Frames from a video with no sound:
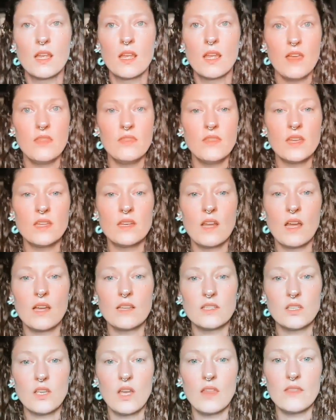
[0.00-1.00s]
And then I
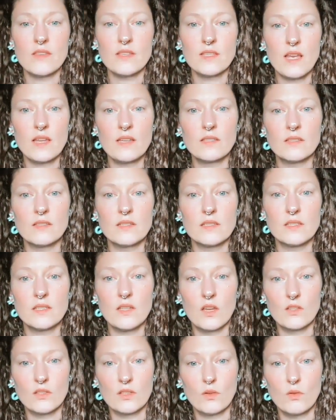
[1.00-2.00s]
saw the cyclist
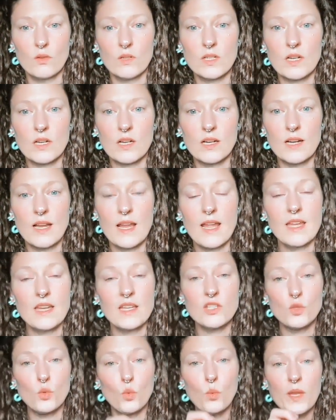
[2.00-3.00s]
on the corner and
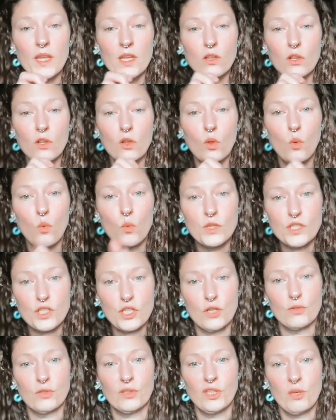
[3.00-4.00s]
his wheel was
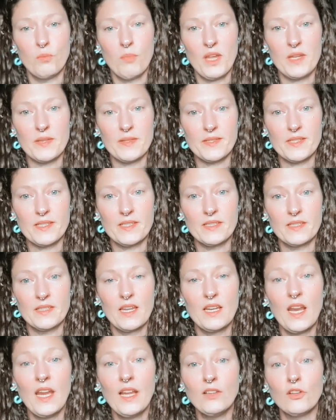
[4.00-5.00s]
totally bent.
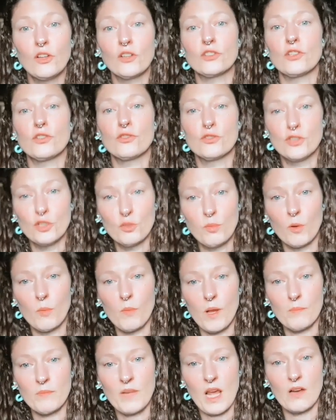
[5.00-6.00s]
And he looked super
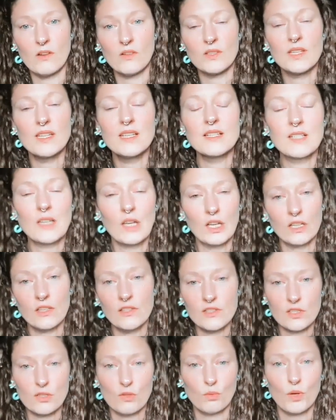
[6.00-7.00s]
bummed out. He's got all
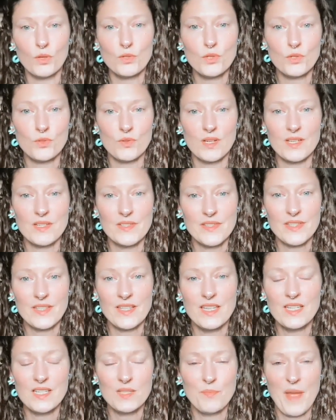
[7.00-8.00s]
these groceries
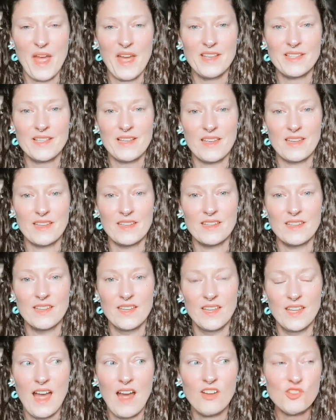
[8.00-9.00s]
in his basket.
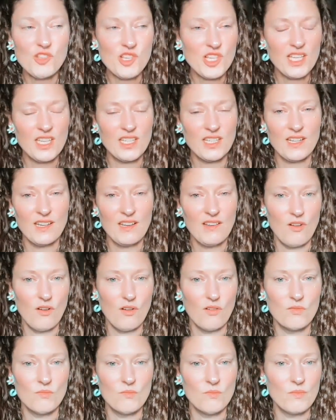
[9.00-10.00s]
How's he going to get
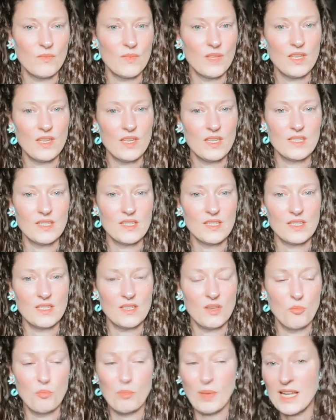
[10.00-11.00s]
home? His
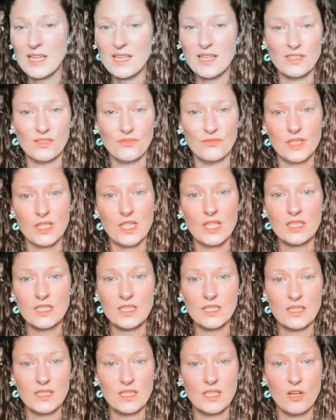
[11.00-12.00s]
bike is fucked.
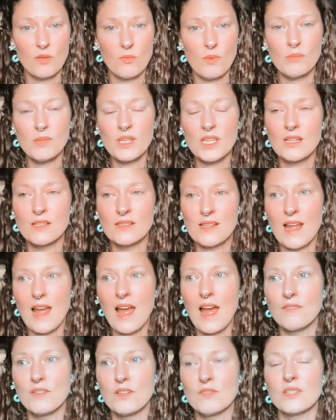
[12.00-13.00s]
You know, maybe he doesn't
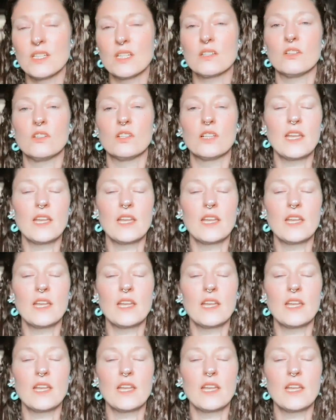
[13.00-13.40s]
have a vehicle.